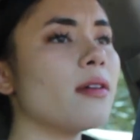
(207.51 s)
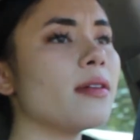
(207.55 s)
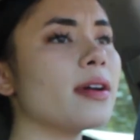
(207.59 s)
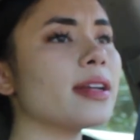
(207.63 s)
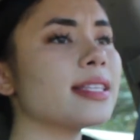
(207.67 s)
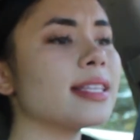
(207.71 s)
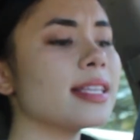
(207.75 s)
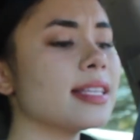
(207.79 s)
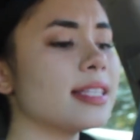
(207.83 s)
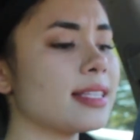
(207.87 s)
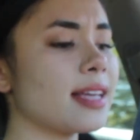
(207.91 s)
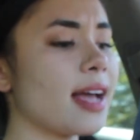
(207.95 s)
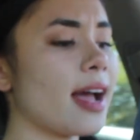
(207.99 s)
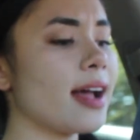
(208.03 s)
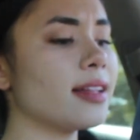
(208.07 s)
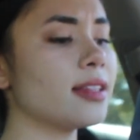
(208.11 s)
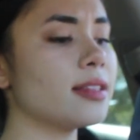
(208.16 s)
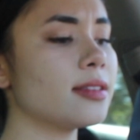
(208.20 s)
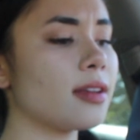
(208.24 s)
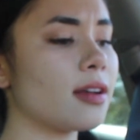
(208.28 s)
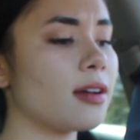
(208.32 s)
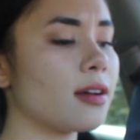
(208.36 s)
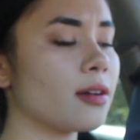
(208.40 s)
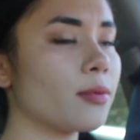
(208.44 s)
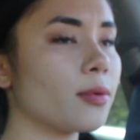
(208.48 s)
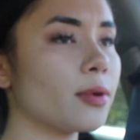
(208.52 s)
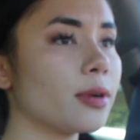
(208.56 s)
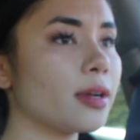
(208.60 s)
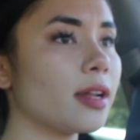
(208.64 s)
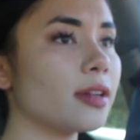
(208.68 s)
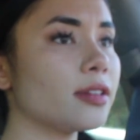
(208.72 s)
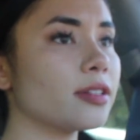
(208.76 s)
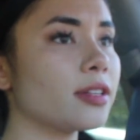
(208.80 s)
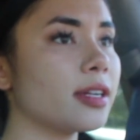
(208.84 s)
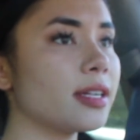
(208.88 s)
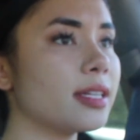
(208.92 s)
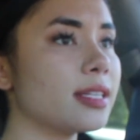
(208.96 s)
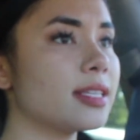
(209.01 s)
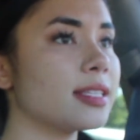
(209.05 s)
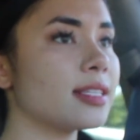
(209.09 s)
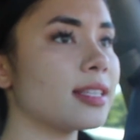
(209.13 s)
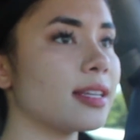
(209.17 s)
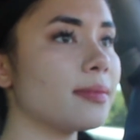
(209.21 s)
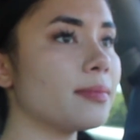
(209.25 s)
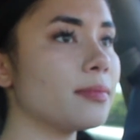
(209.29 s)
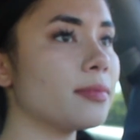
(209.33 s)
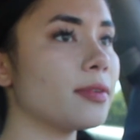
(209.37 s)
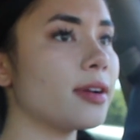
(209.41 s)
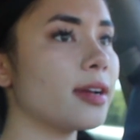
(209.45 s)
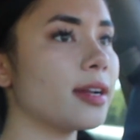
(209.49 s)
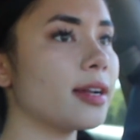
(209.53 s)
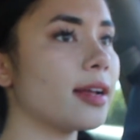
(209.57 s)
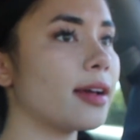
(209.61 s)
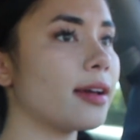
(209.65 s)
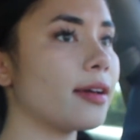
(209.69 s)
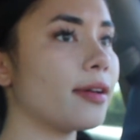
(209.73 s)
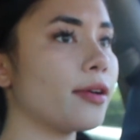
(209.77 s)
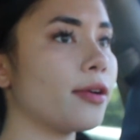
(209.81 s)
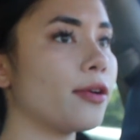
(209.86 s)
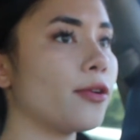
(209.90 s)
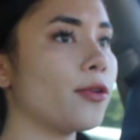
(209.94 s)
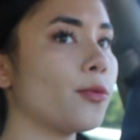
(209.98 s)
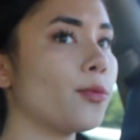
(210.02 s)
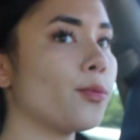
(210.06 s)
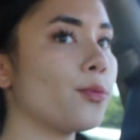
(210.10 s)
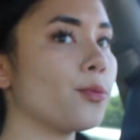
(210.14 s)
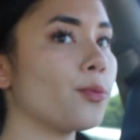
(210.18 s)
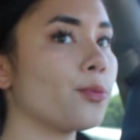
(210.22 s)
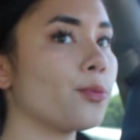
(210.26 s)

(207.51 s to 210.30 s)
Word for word: Oh, it's a sad song. We're not trying to simp right now.